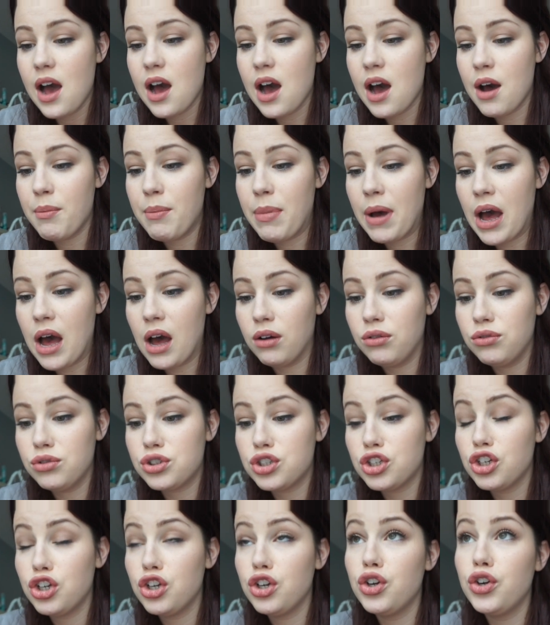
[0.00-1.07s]

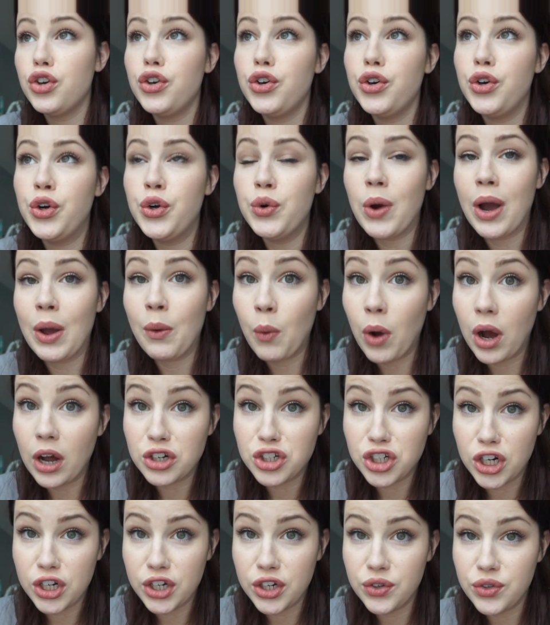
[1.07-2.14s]
about who I
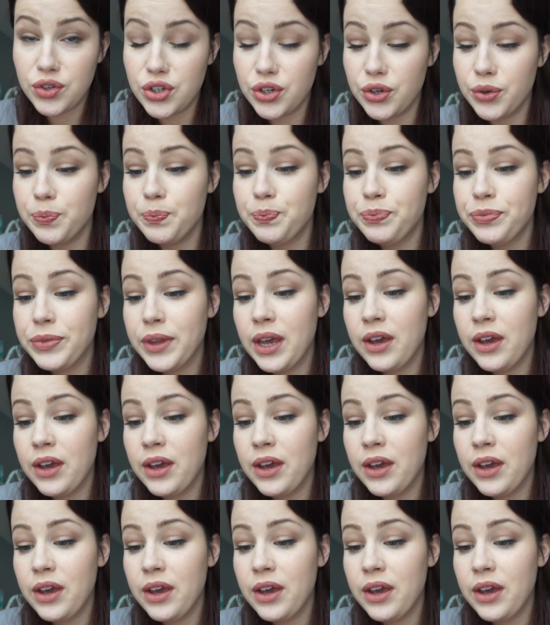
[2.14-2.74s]
watch on YouTube